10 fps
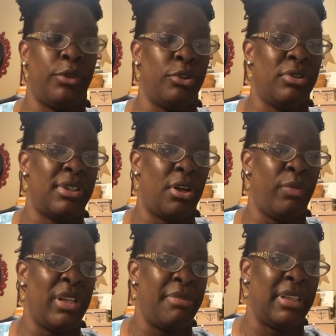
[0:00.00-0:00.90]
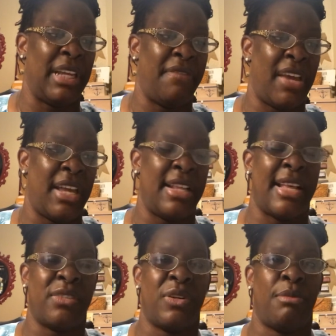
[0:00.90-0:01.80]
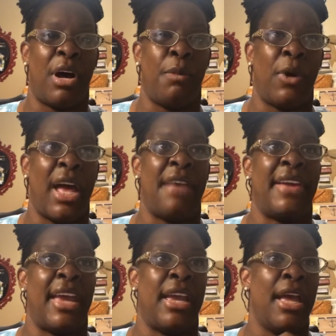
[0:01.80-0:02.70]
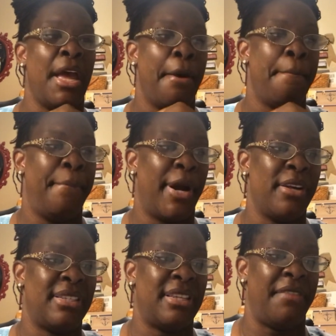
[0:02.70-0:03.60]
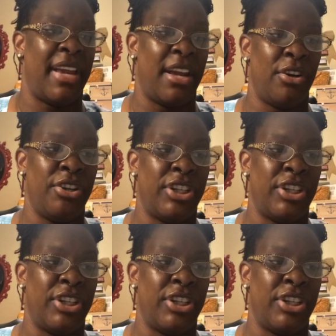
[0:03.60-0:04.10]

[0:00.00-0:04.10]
labor that a lot of people do still really believe in, and that's when a mom will have a